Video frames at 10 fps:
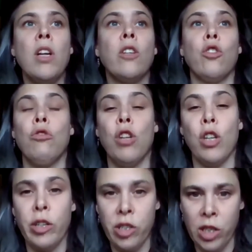So
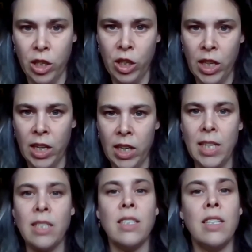nourishing your
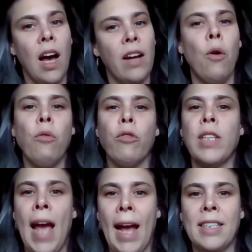kidneys, not
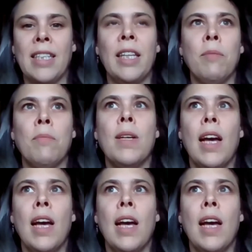overtaxing them